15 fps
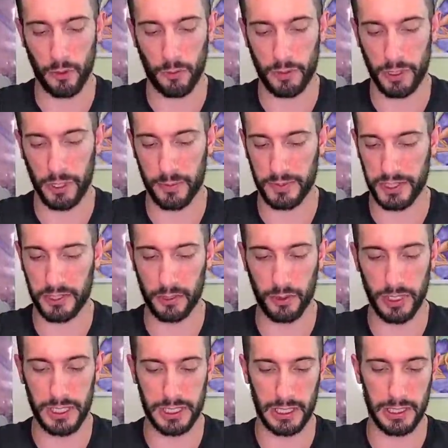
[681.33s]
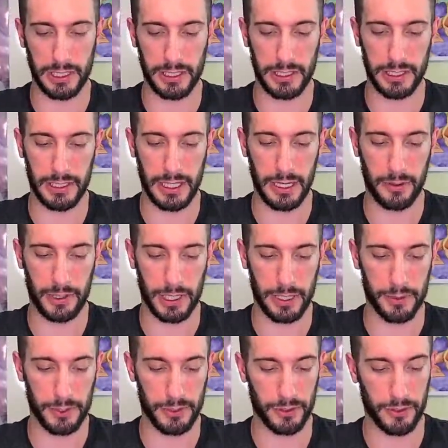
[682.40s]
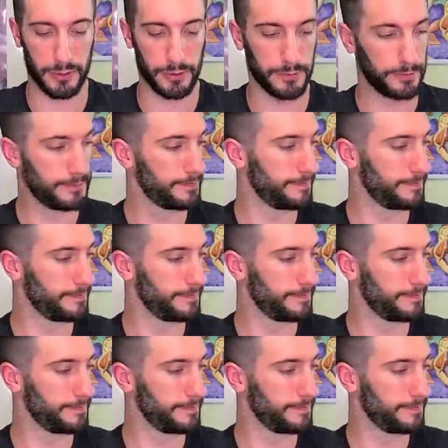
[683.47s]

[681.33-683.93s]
opening up so easily, and then that one gave me trouble.